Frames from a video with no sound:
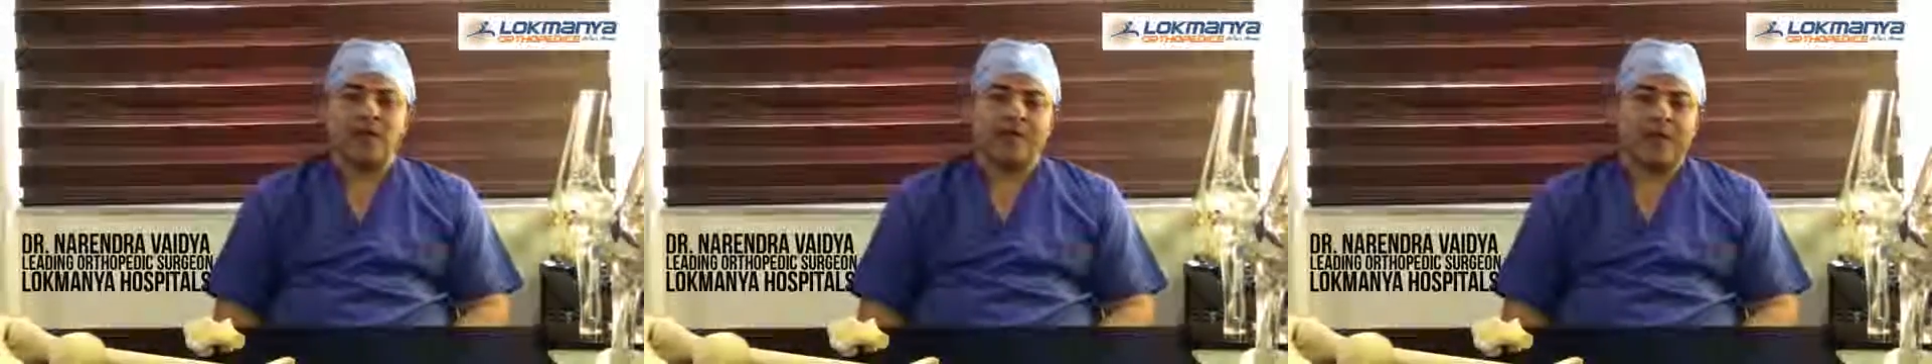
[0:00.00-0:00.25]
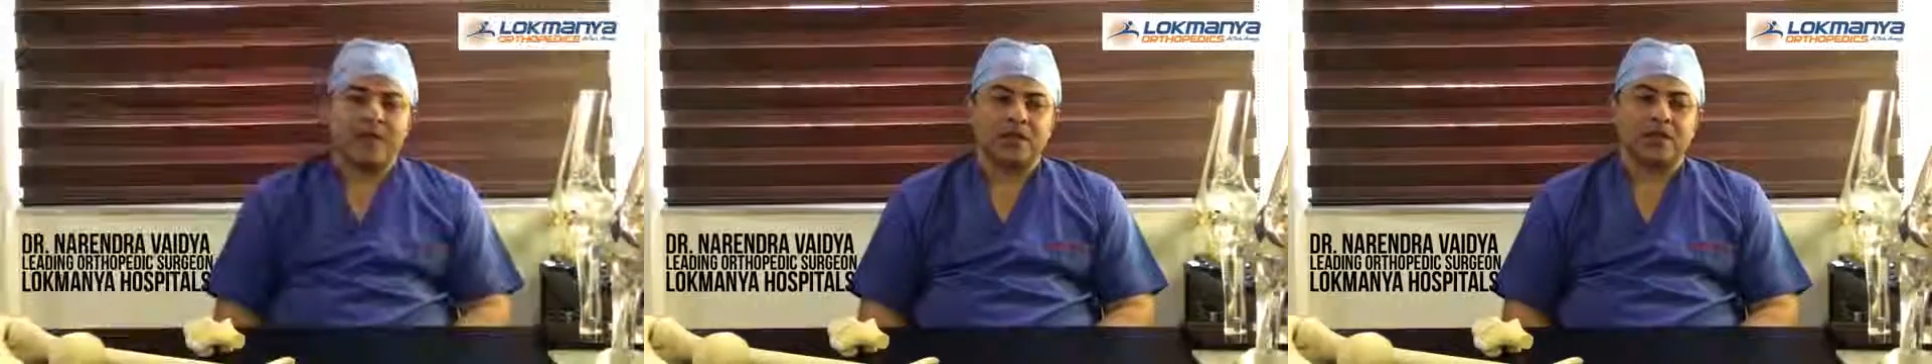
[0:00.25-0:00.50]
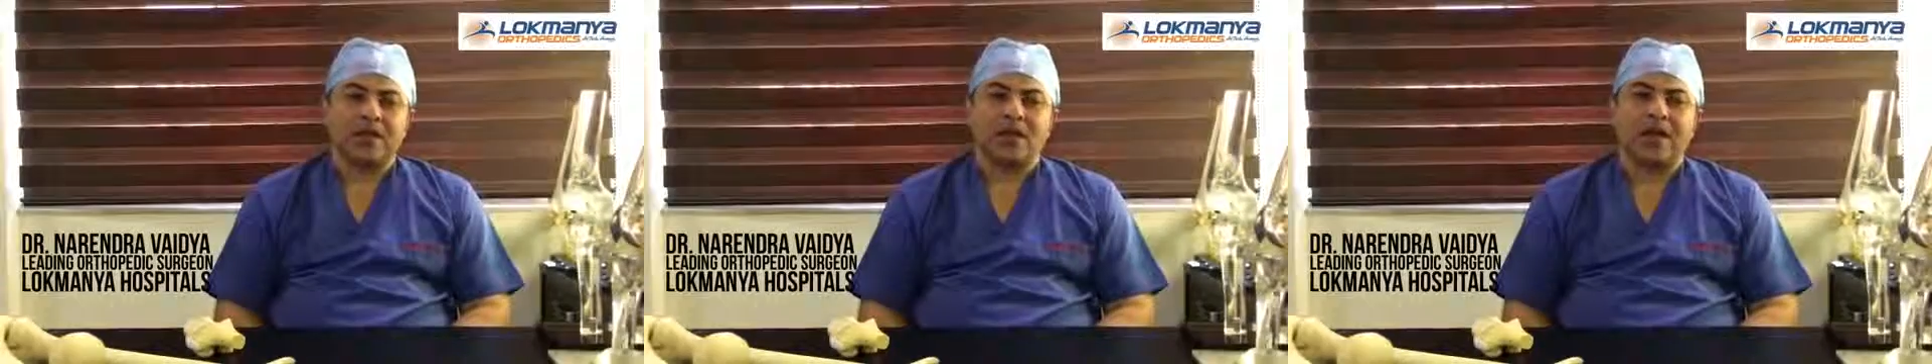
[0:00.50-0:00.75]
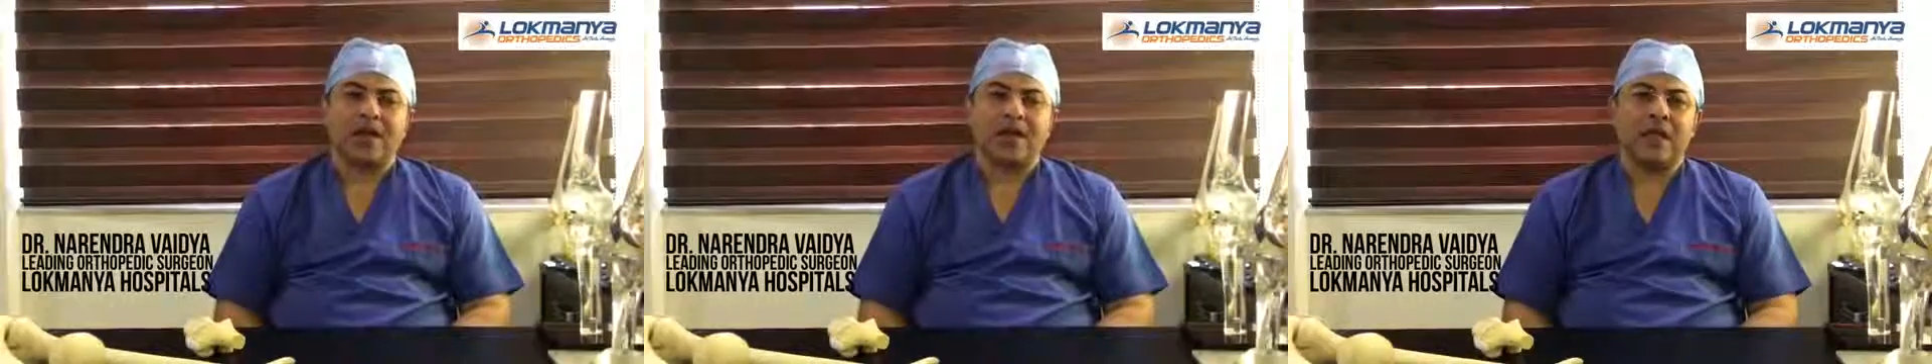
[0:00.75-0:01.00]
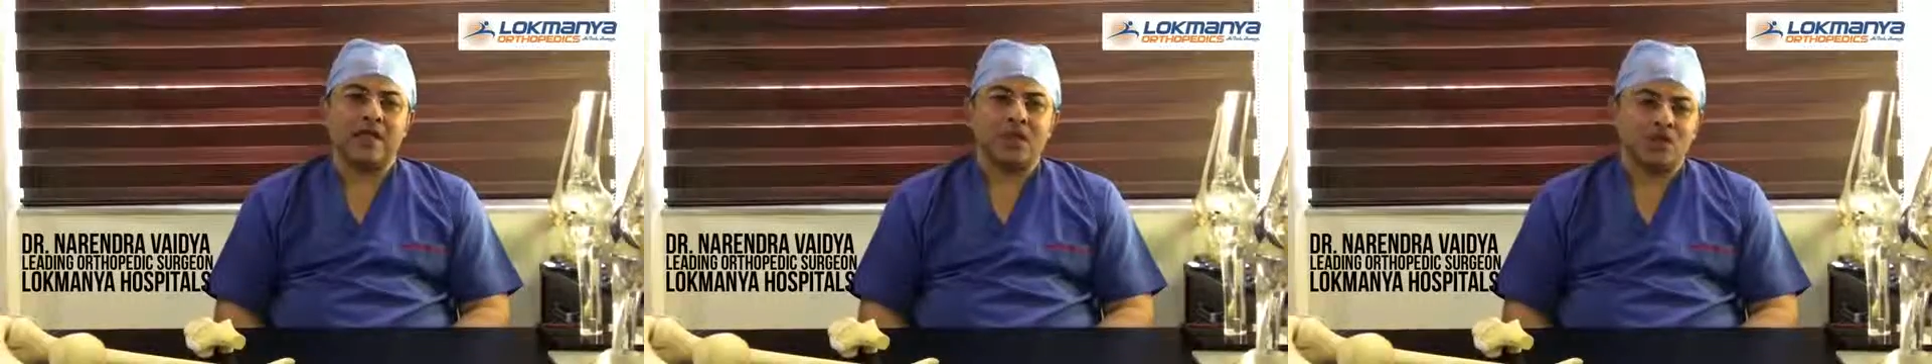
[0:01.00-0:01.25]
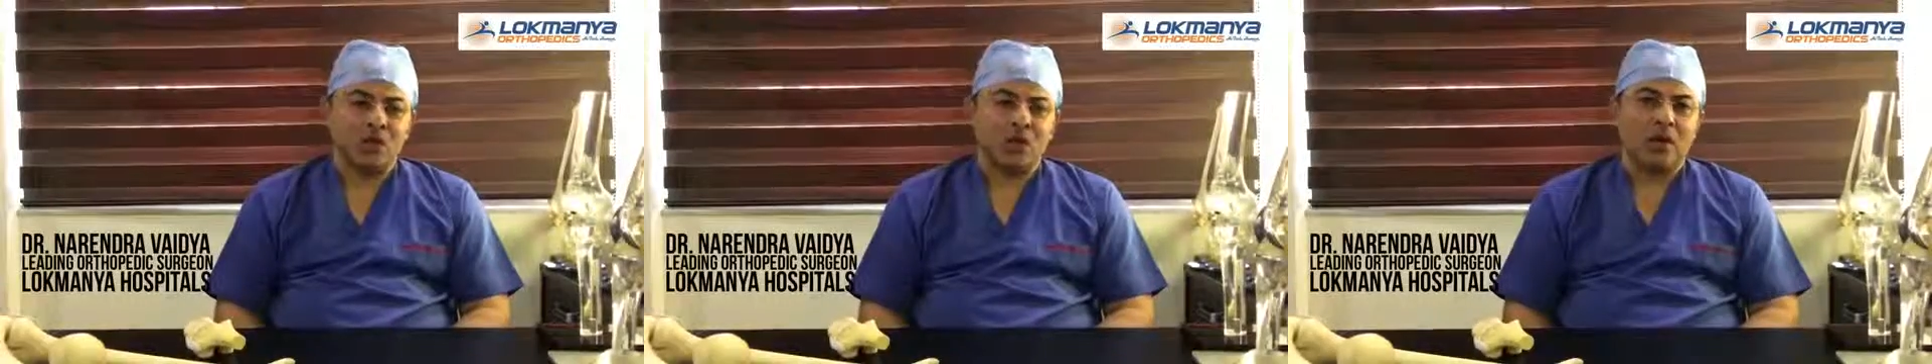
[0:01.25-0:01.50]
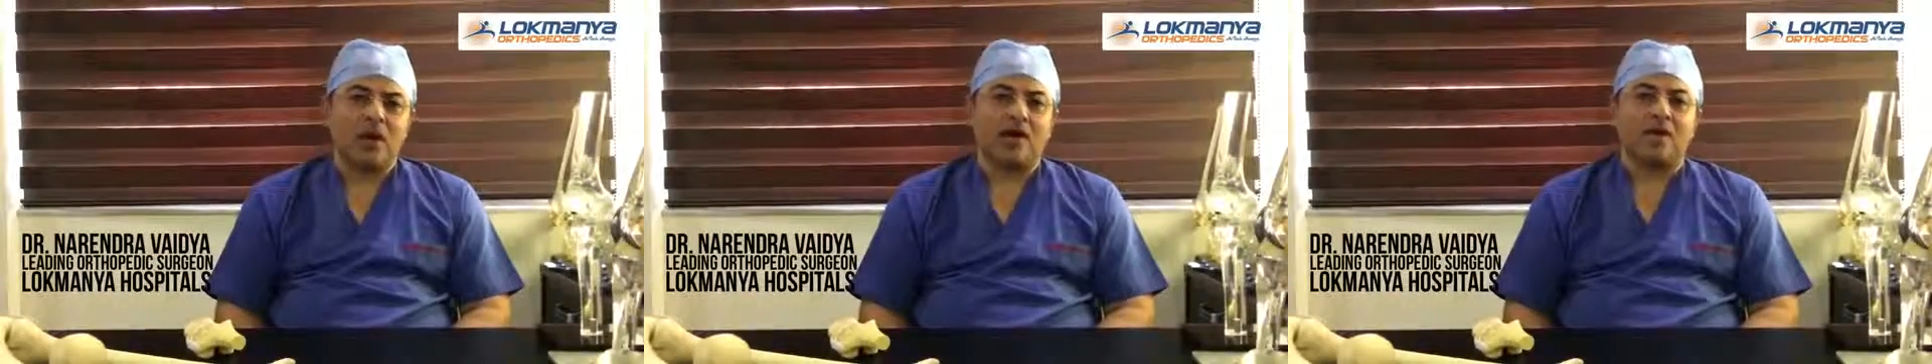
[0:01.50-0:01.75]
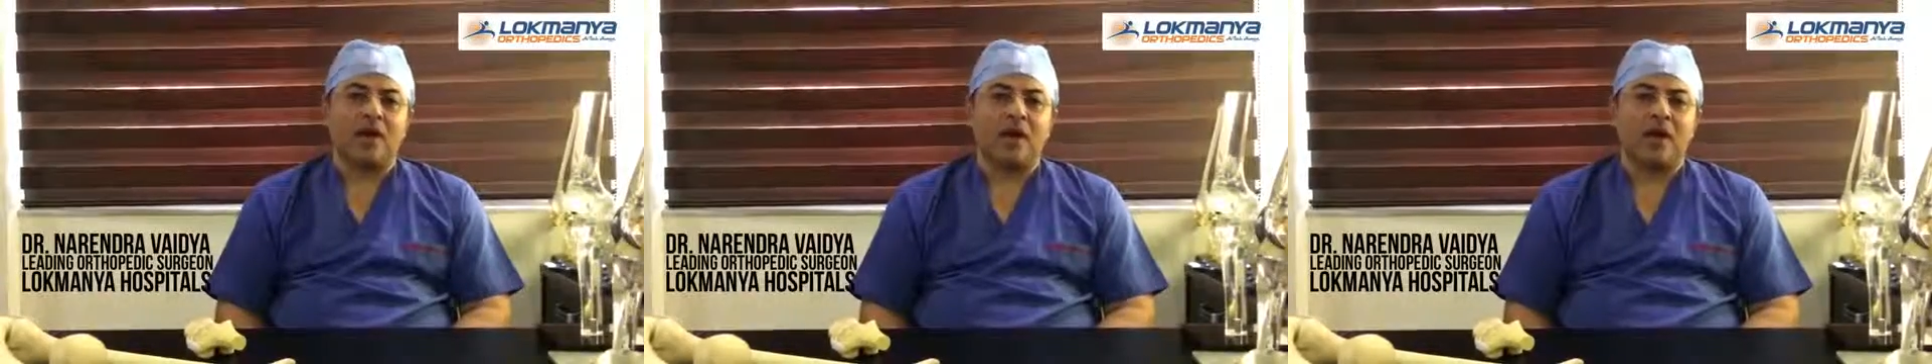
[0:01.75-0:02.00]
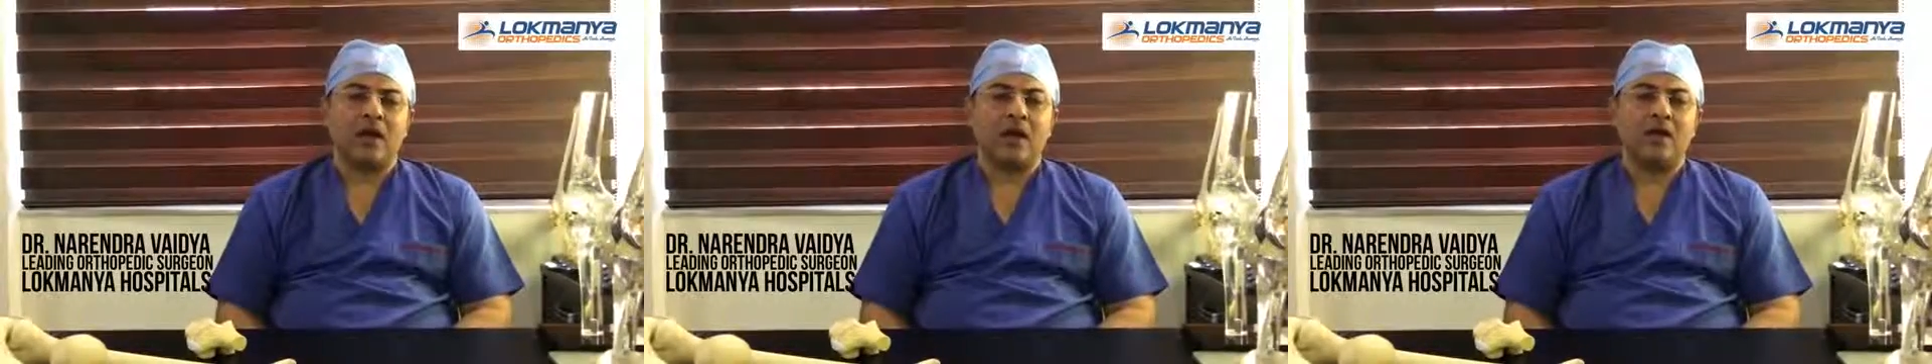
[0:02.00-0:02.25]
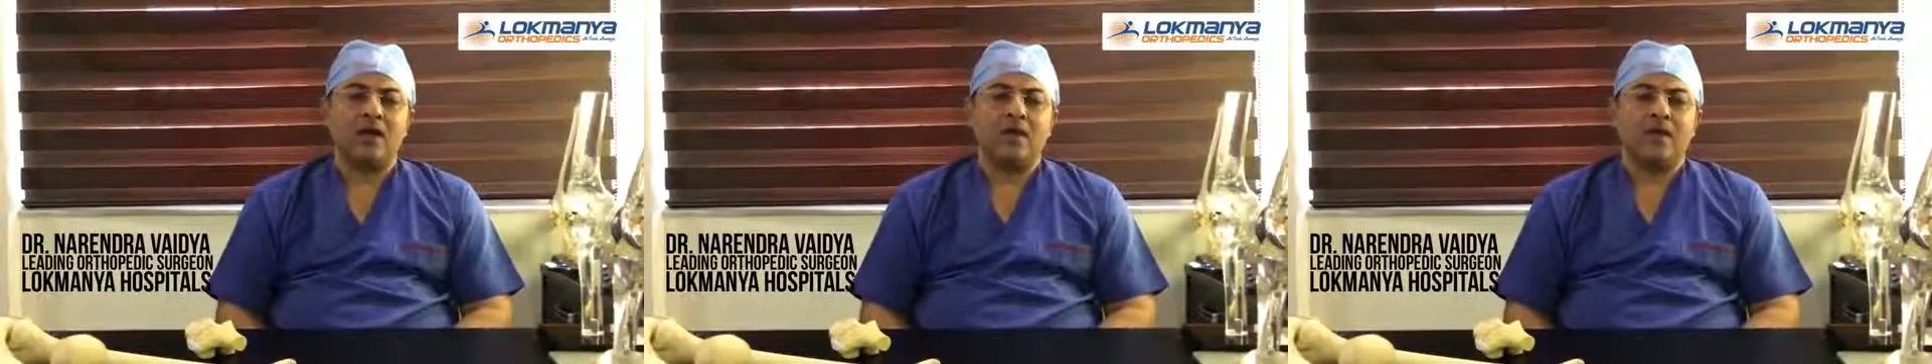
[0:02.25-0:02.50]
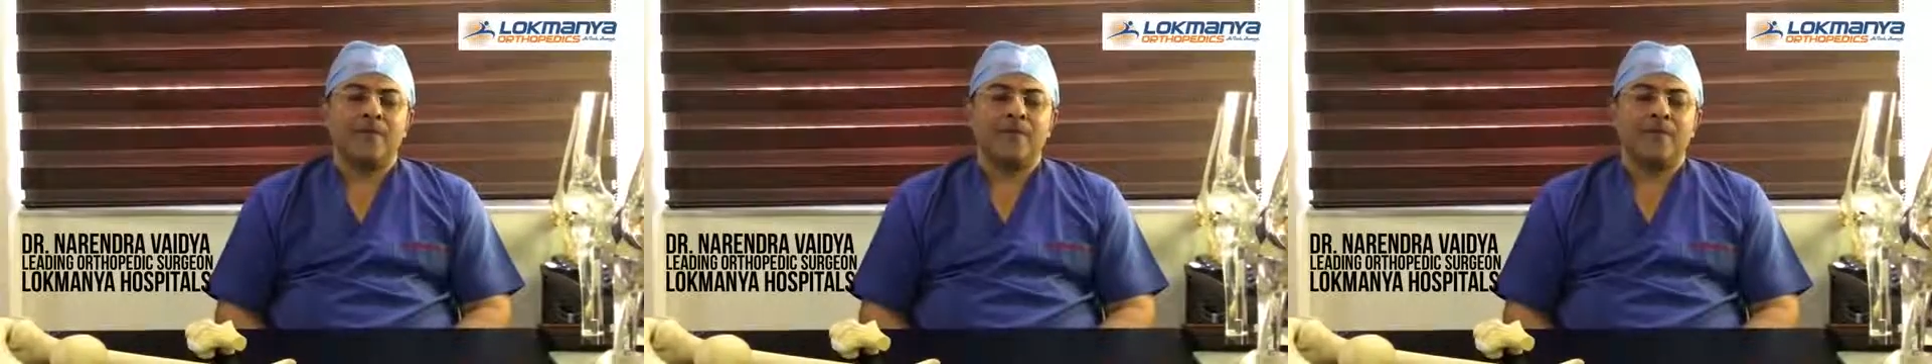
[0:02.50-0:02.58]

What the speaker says: to the patients is that they should definitely,